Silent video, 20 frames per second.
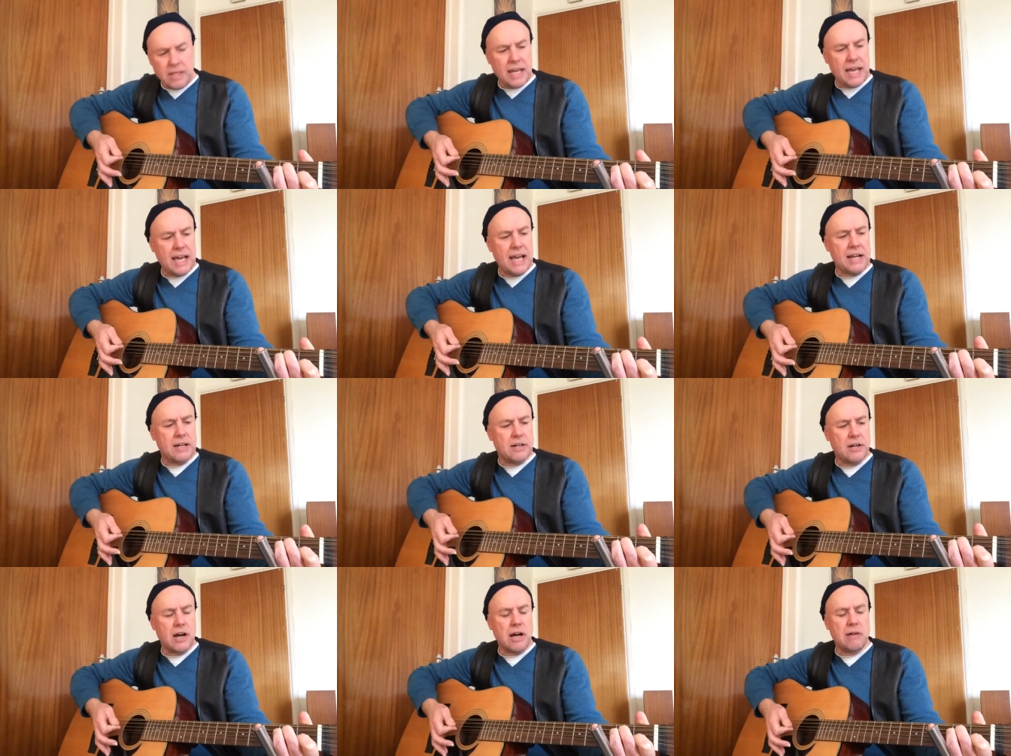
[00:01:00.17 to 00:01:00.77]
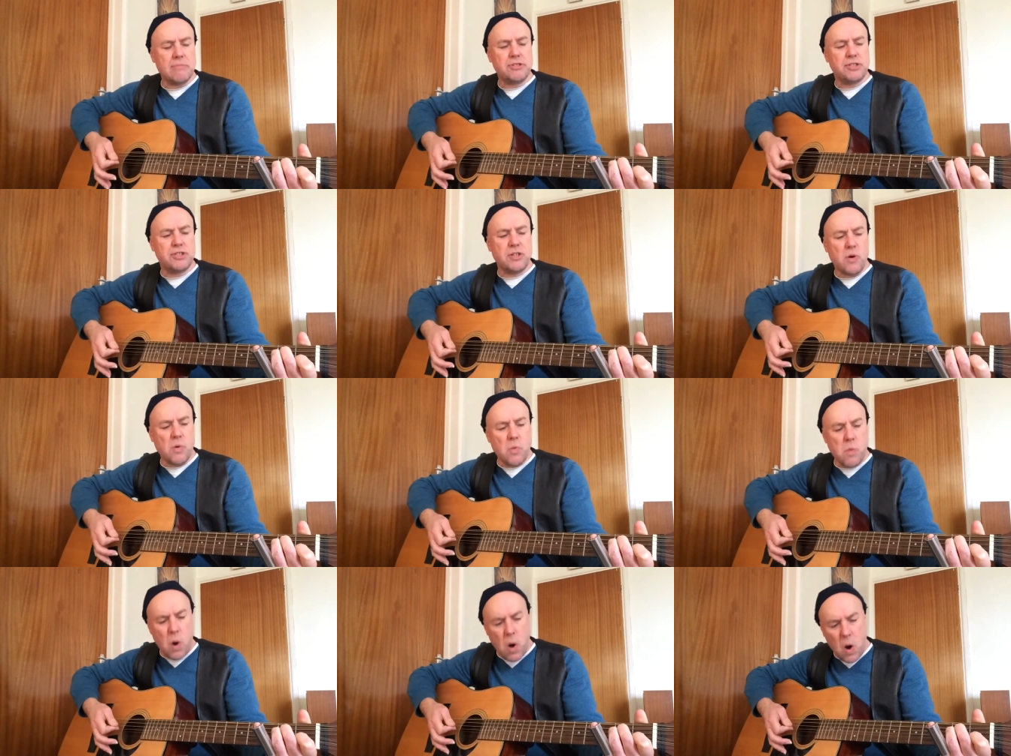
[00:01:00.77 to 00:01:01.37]
Here comes
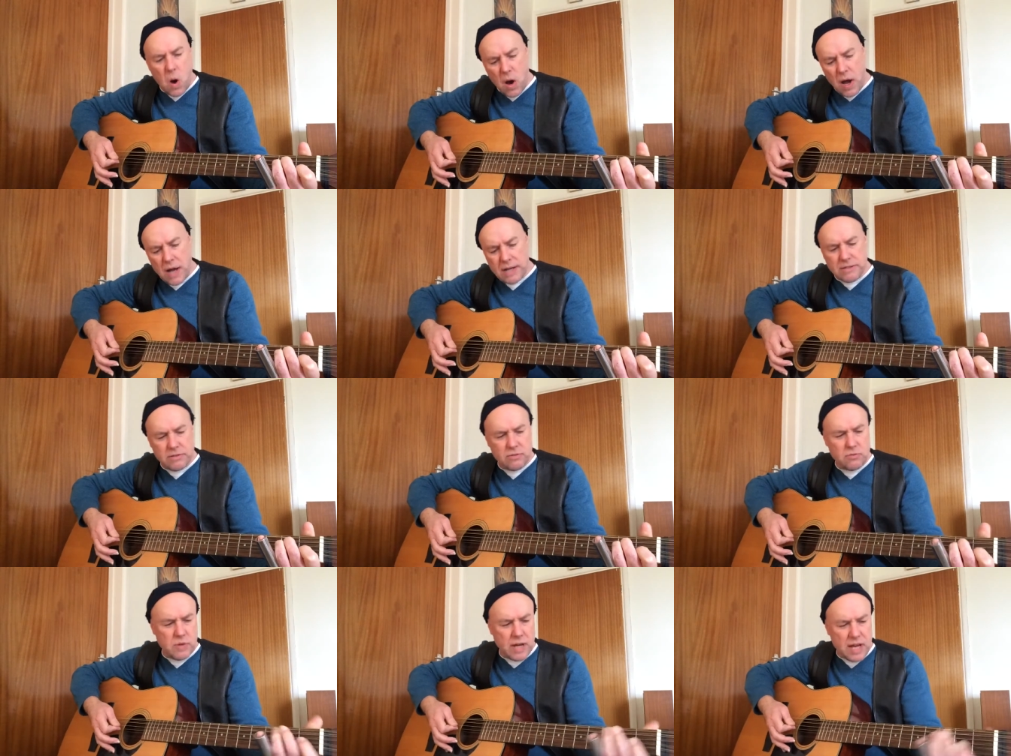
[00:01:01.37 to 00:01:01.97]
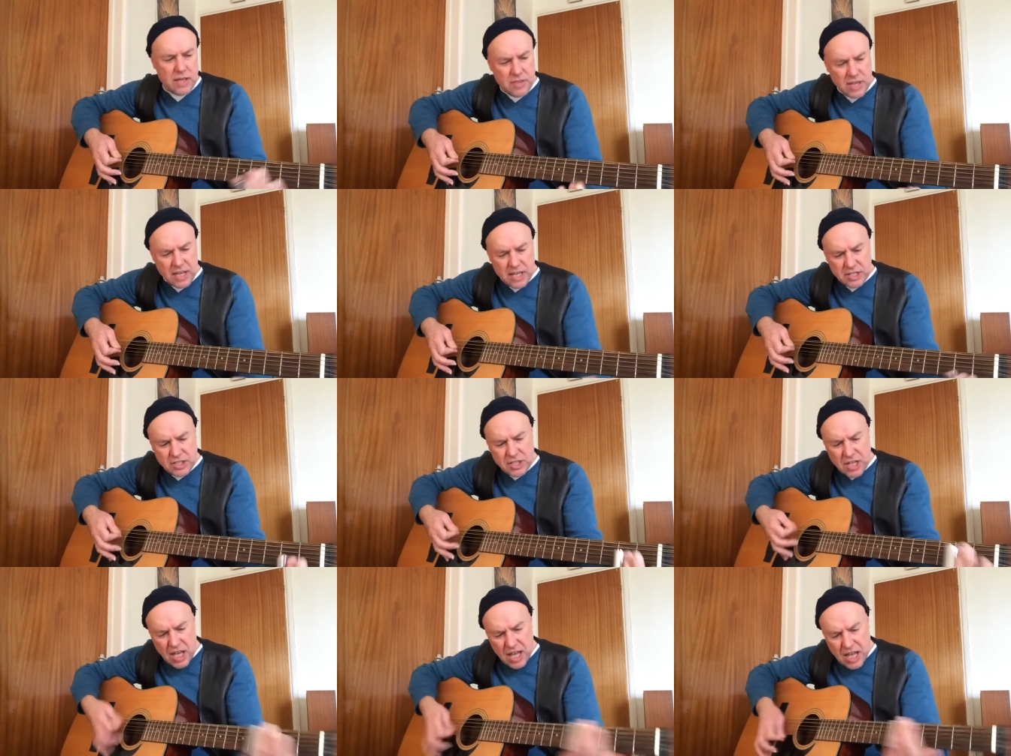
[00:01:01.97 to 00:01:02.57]
the warden with
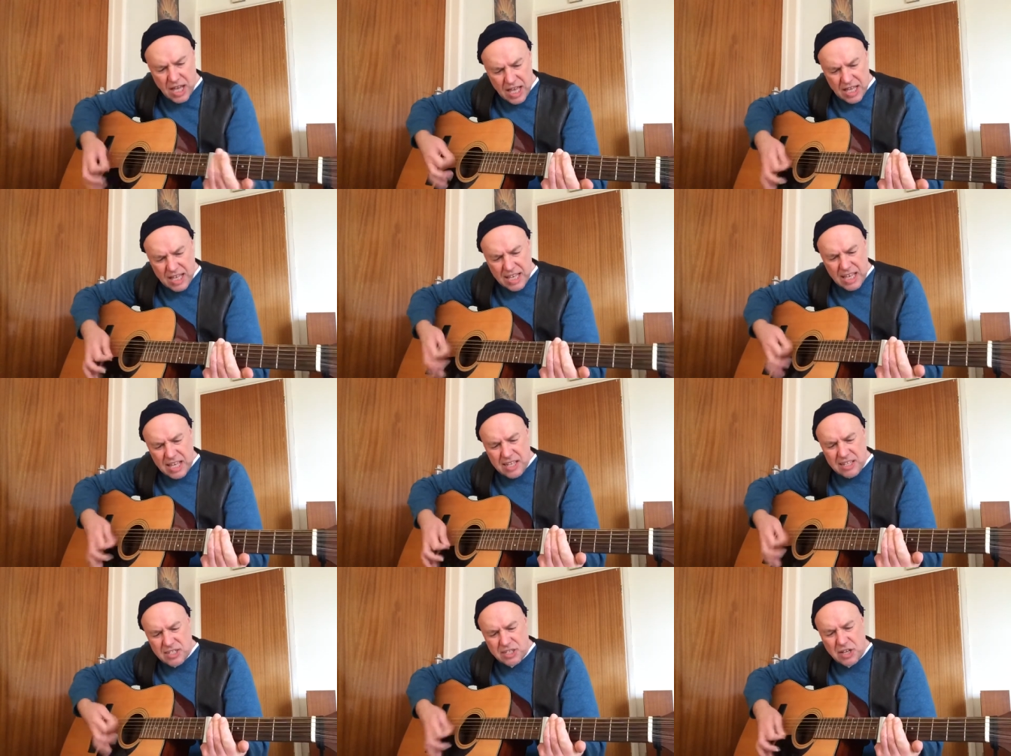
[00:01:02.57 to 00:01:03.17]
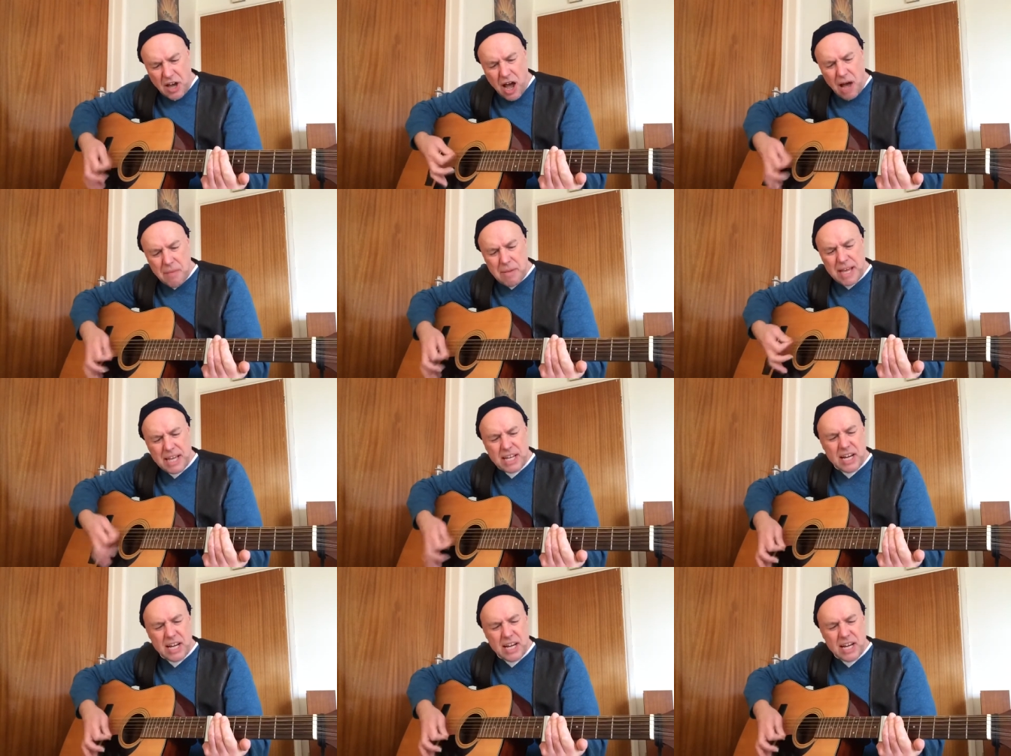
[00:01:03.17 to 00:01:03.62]
his Tommy